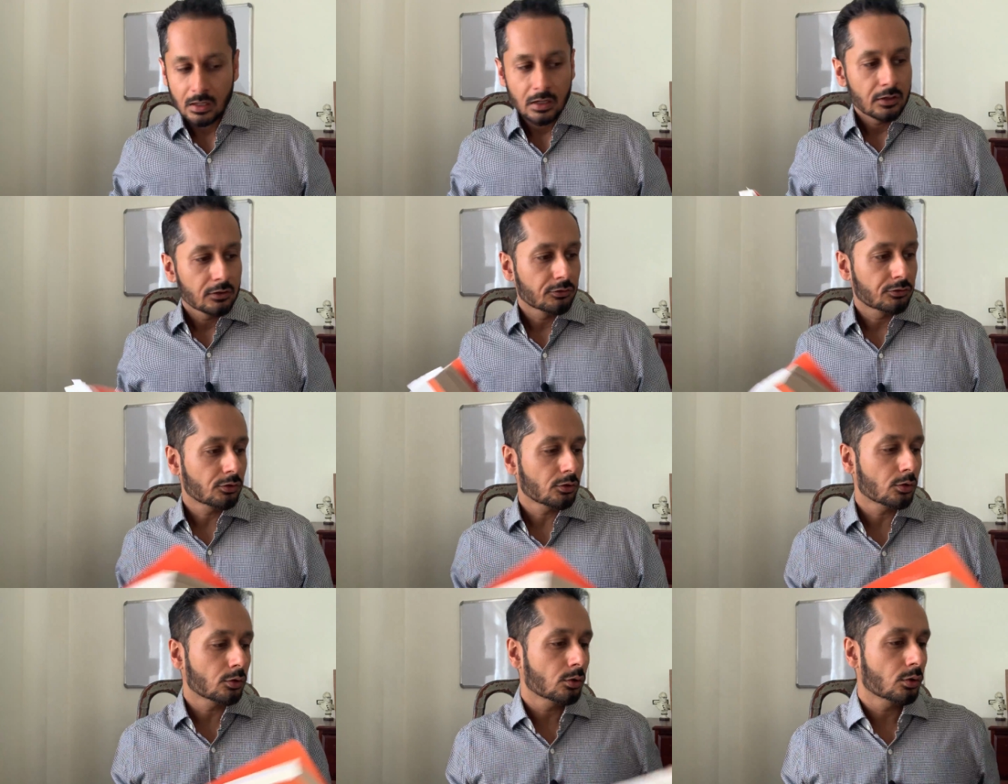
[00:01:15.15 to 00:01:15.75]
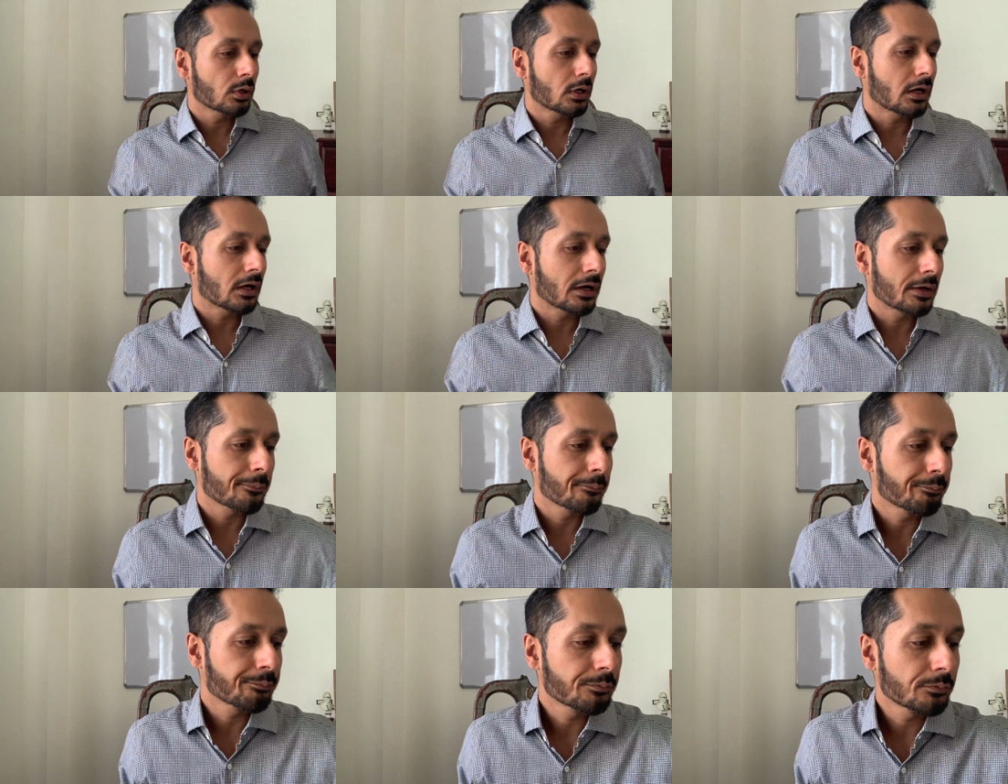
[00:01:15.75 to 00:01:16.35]

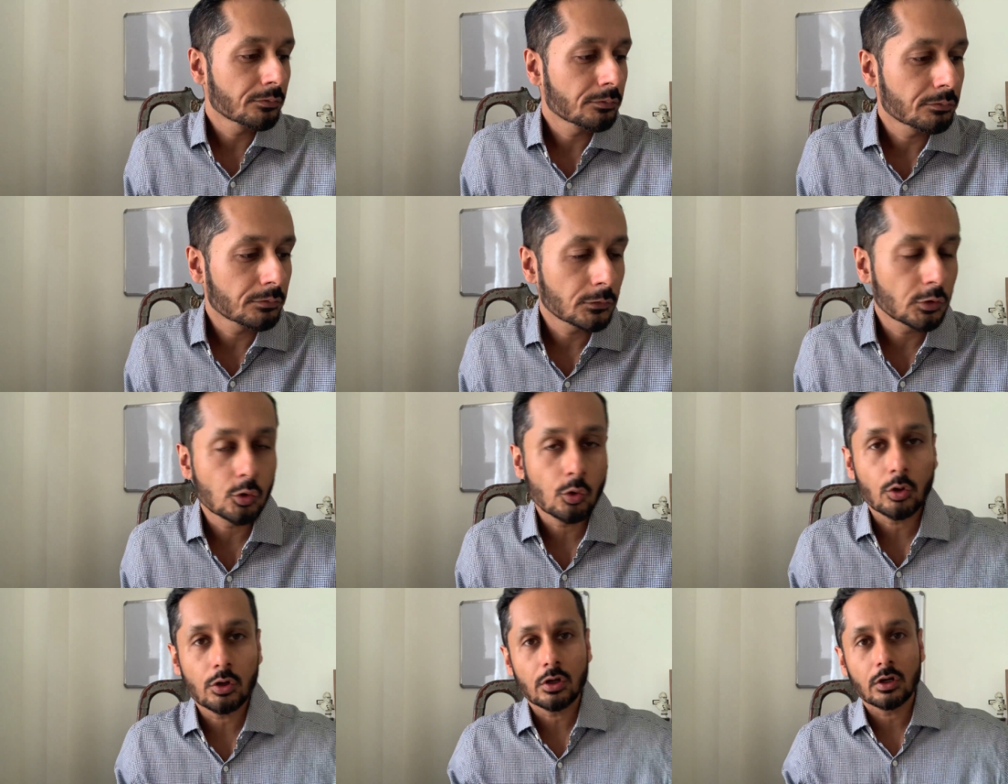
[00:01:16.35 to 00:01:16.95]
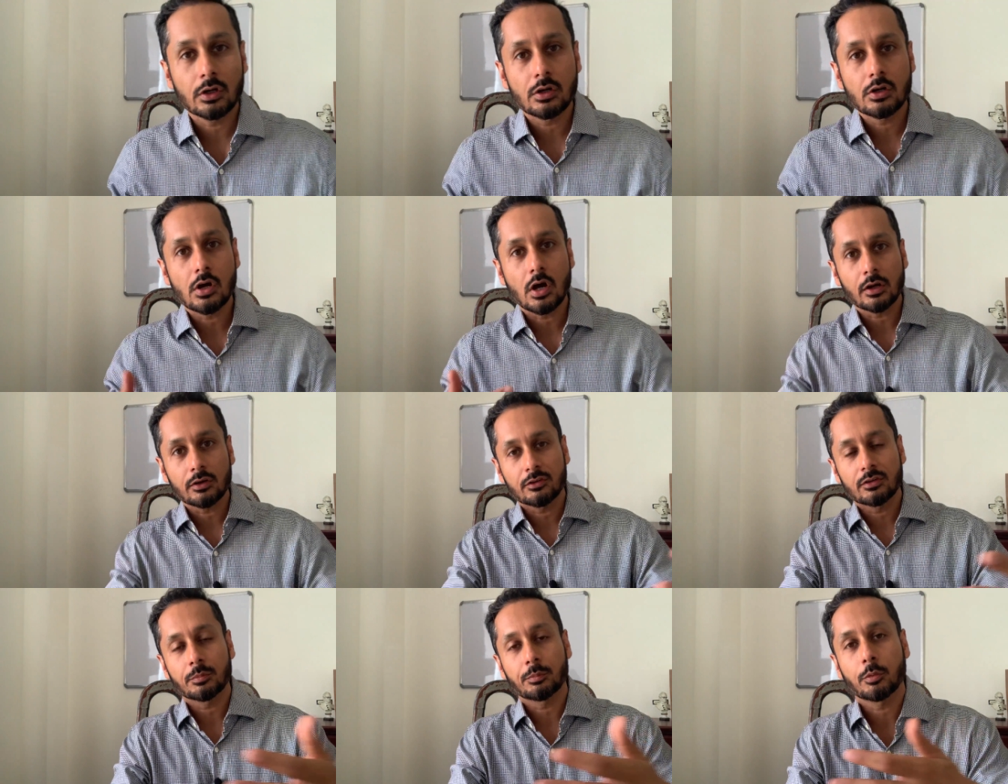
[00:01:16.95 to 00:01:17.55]
So no, you're
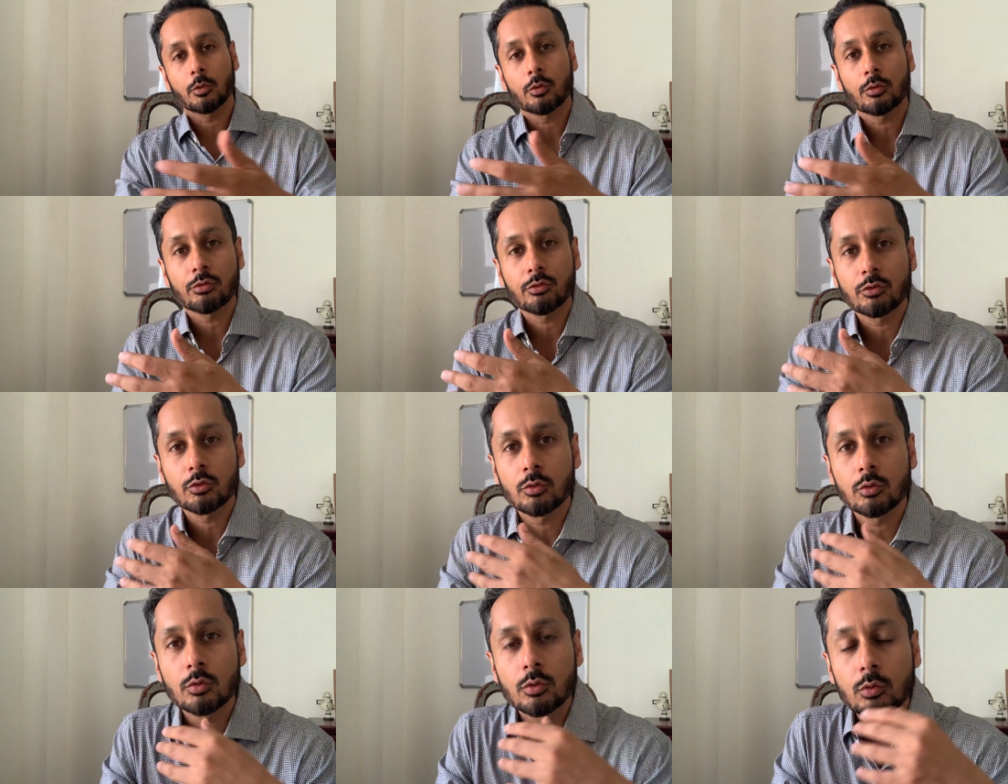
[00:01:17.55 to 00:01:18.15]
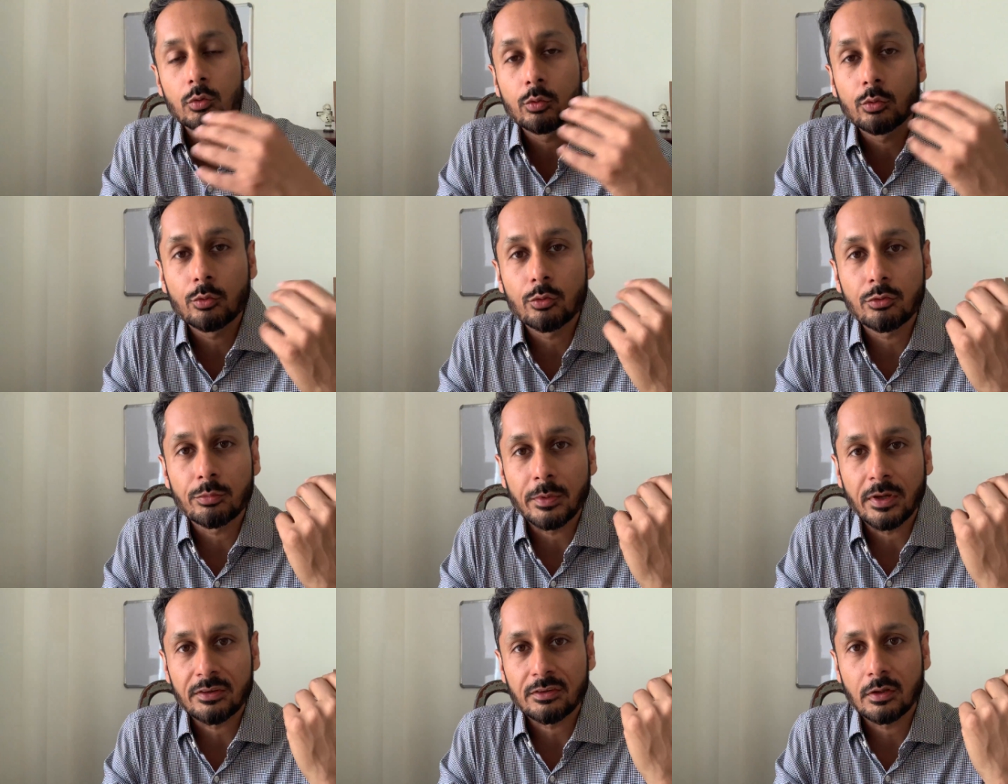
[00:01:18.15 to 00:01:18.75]
not supposed to lose
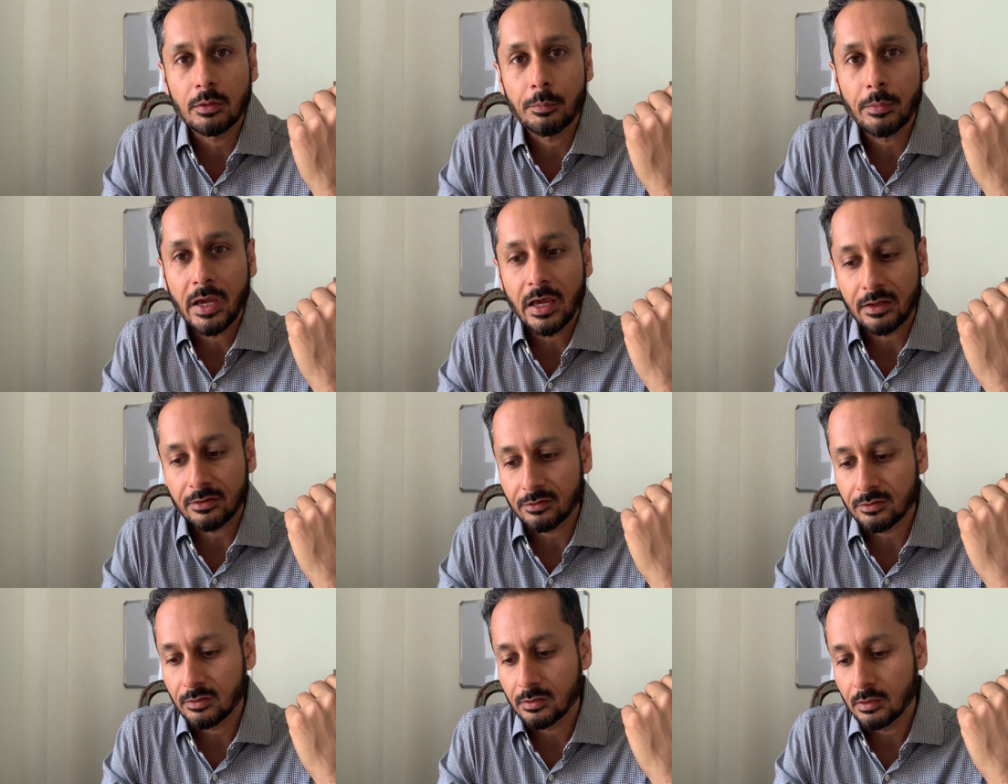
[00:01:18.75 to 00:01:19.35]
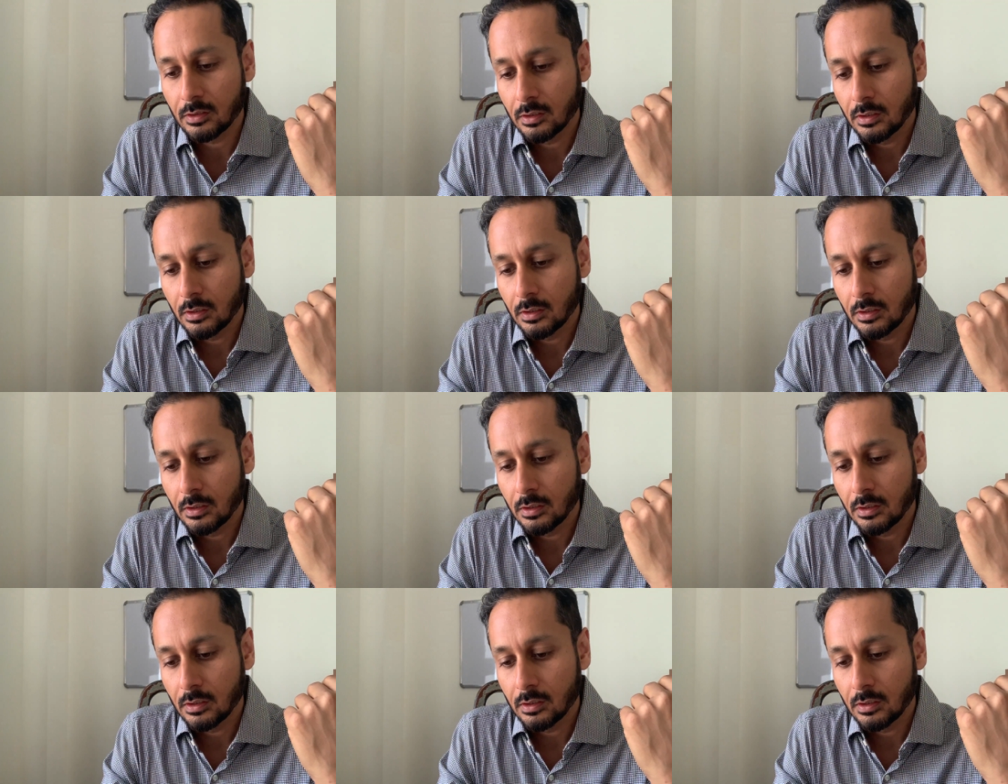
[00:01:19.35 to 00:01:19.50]
muscle mass.